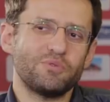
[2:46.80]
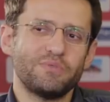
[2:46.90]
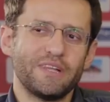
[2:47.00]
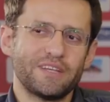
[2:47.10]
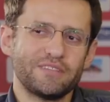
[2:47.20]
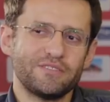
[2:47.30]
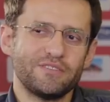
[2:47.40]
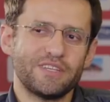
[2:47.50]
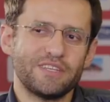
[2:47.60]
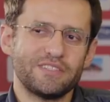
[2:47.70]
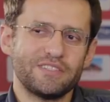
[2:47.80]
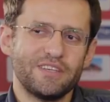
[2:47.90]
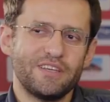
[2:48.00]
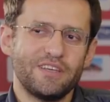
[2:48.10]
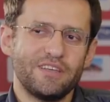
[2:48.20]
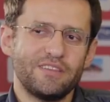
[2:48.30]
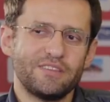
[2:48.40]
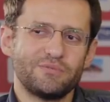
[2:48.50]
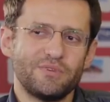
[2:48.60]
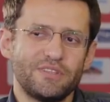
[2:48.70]
with black. So I guess
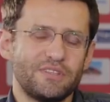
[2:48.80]
that's why